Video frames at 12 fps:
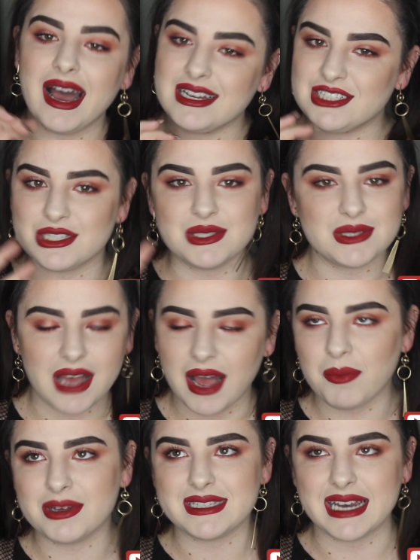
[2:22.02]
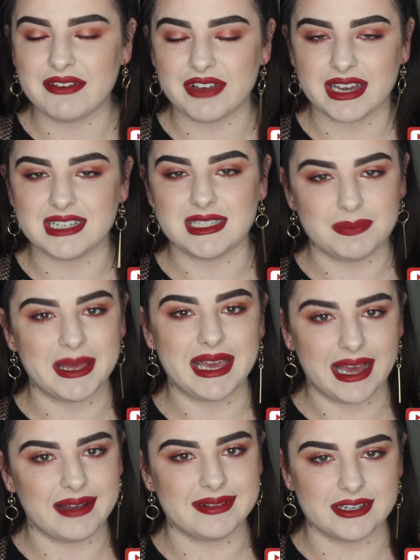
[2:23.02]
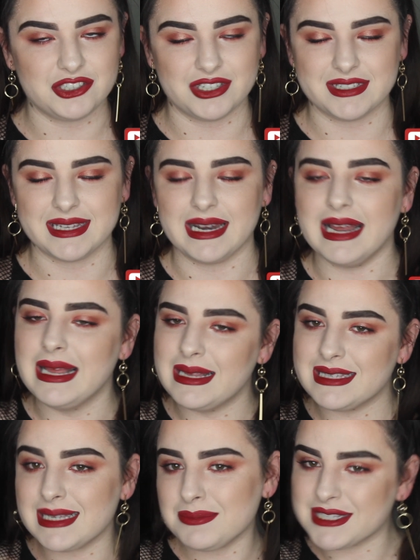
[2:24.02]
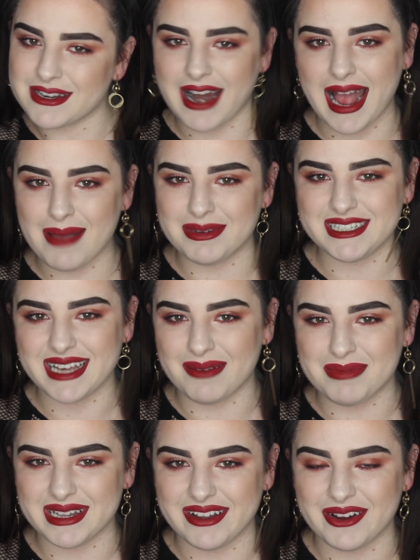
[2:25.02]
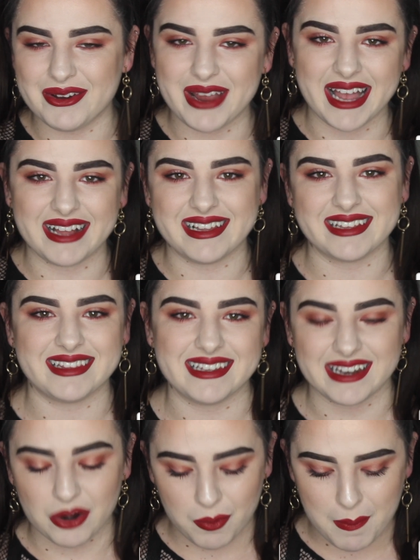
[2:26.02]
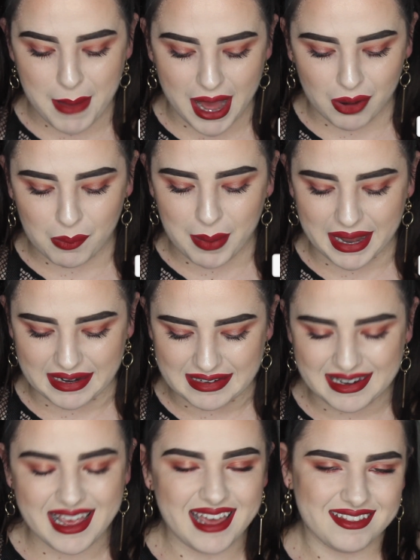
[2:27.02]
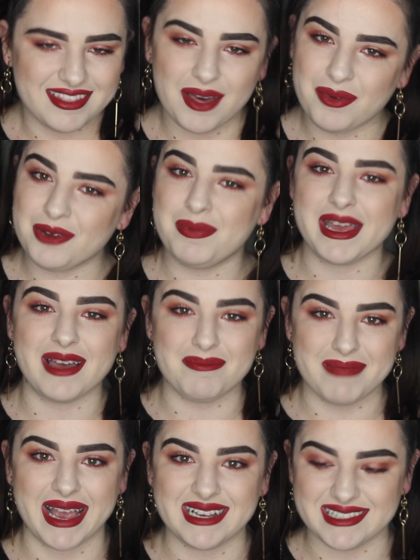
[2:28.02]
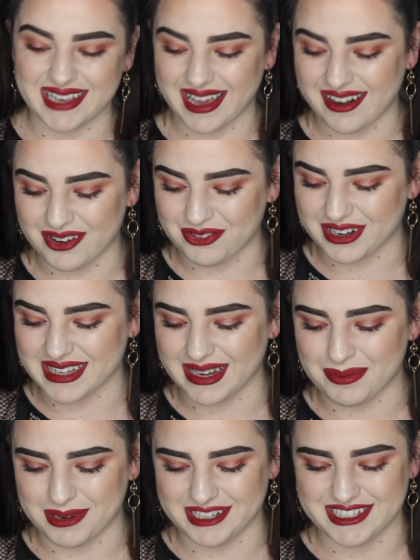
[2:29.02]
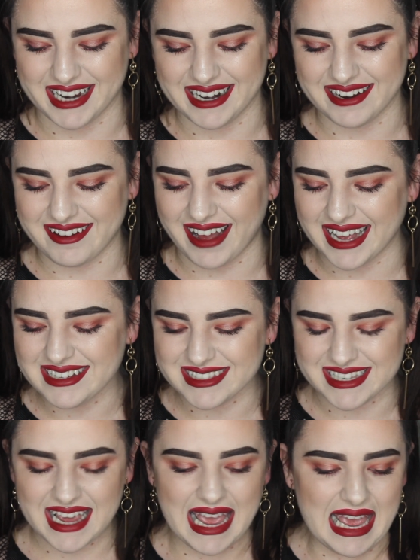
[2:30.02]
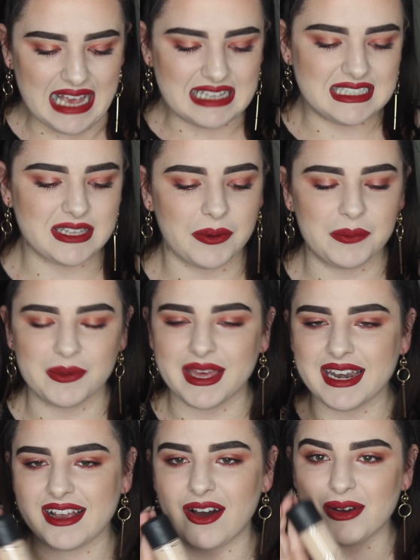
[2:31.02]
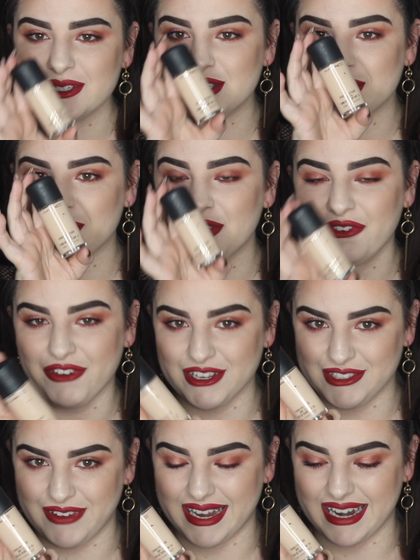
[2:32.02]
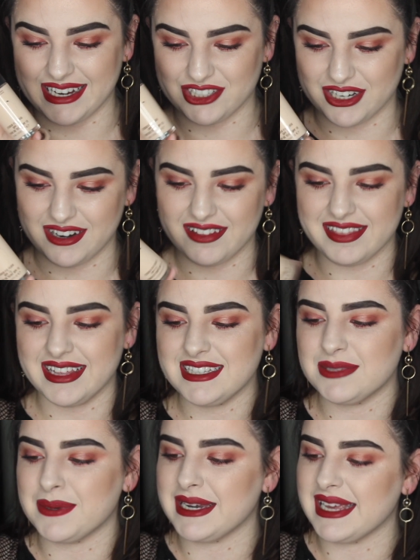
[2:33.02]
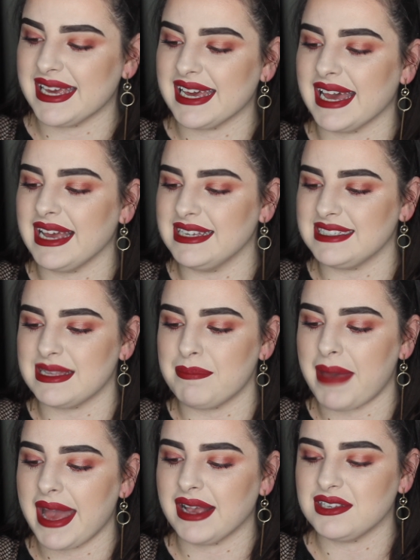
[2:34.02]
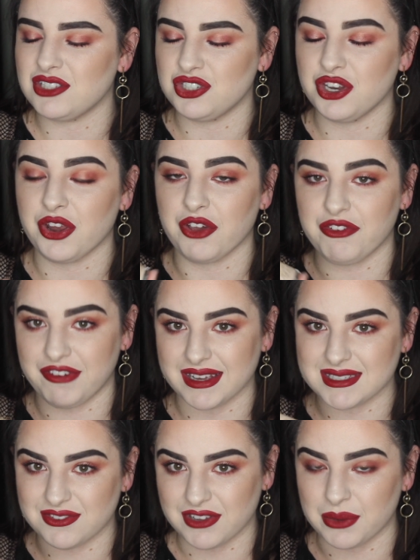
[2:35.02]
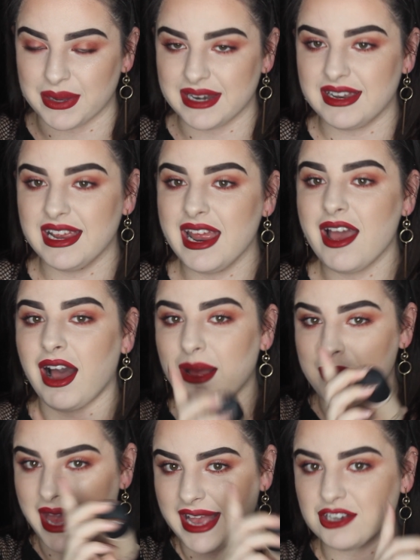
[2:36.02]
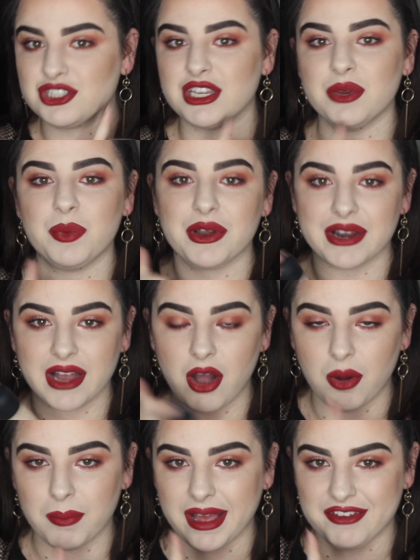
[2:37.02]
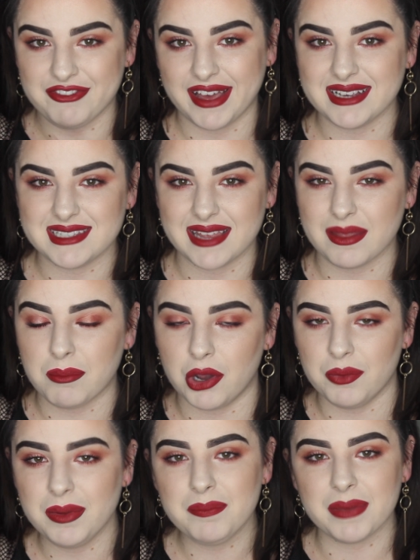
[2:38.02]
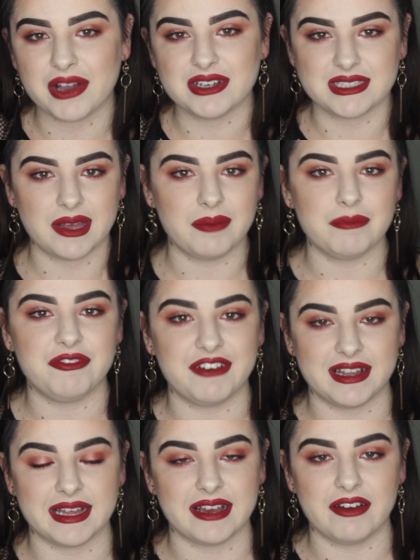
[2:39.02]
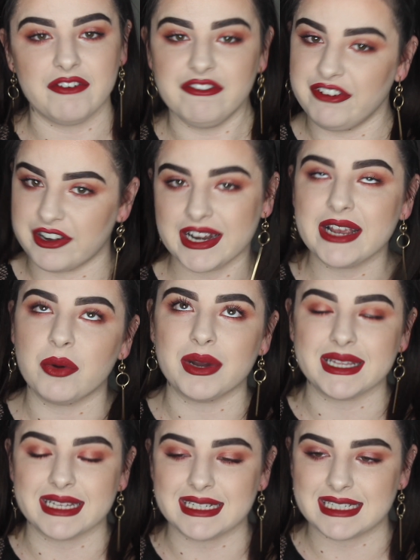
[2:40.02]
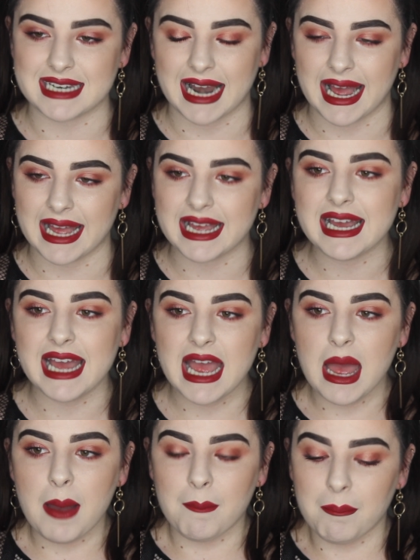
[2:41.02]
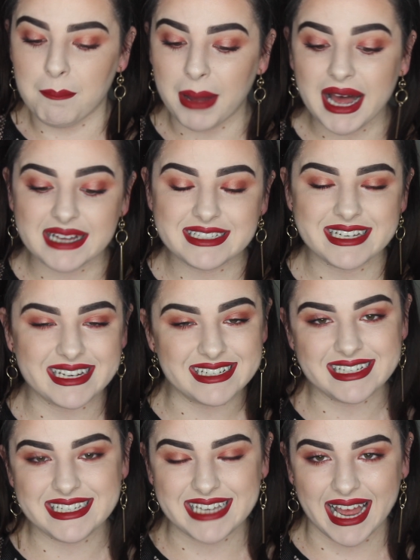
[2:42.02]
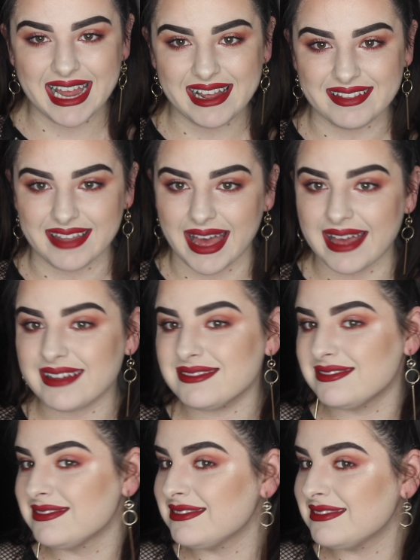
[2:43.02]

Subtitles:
I wasn't even going to speak English just then. Subscribe down below and click the little bell button. That would be amazing and I'd really appreciate it, guys. So getting on to the first foundation. This one here is the MAC Studio Fix Fluid. I'm actually wearing it on my face at the moment because I'm feeling very oily today. But in saying that,